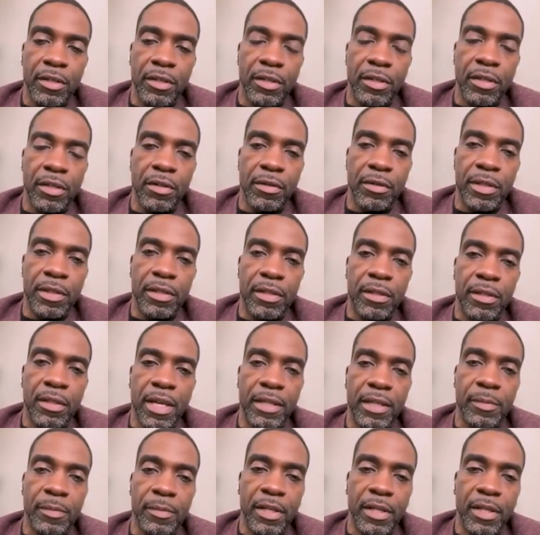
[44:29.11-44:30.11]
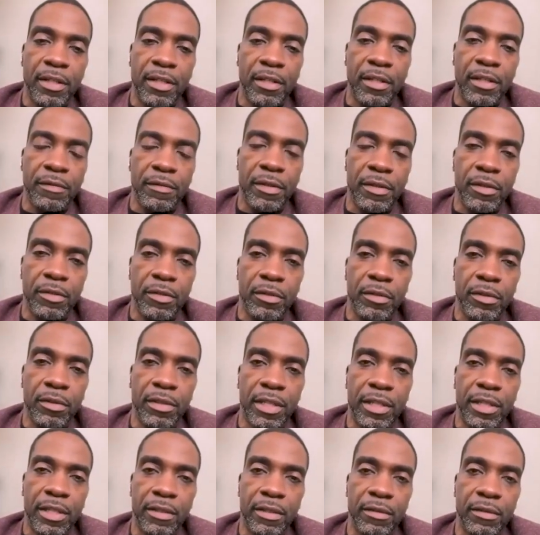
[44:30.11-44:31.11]
It's like-minded
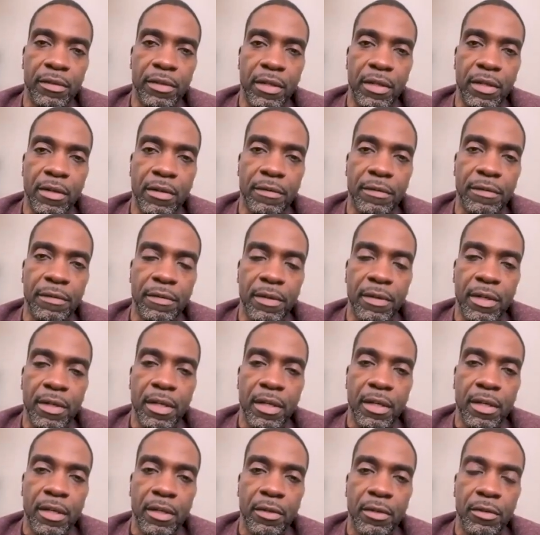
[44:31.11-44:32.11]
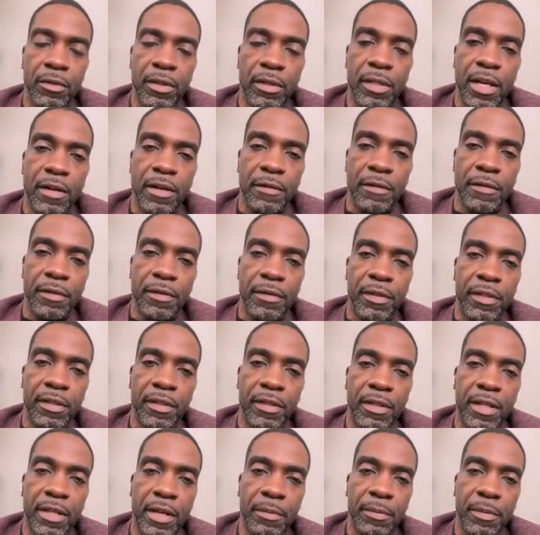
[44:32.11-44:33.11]
individuals like yourself who allow for
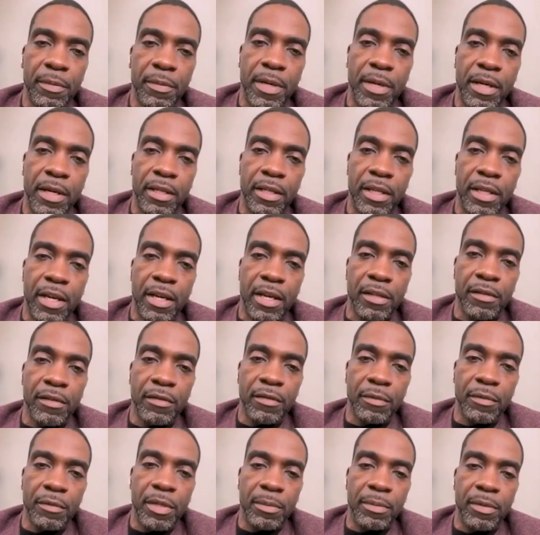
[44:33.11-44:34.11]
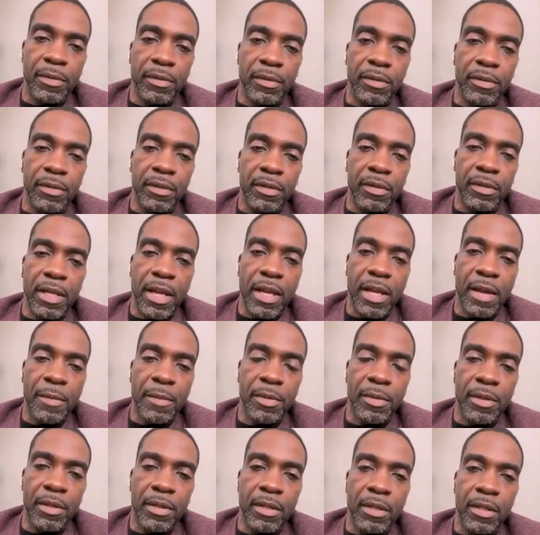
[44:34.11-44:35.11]
this type of podcast for people to
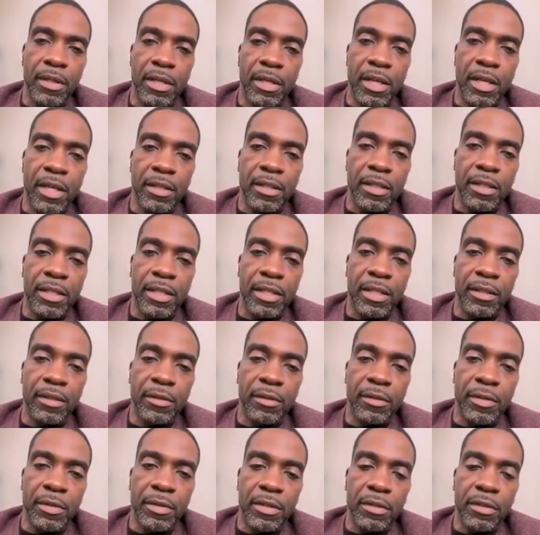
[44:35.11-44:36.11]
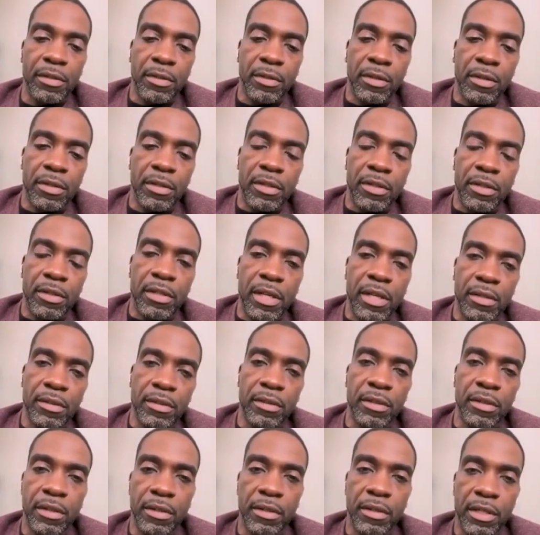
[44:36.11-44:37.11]
tap in and to get the resources
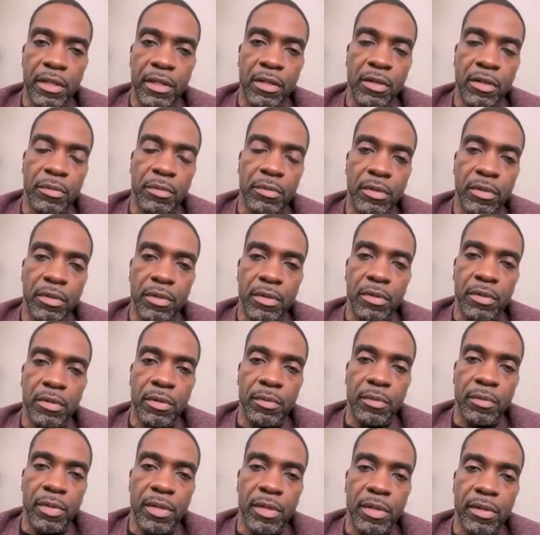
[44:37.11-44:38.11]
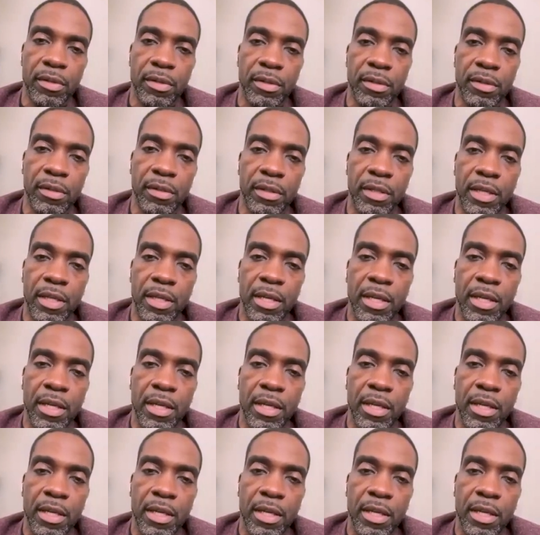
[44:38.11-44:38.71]
necessary to help grow their business.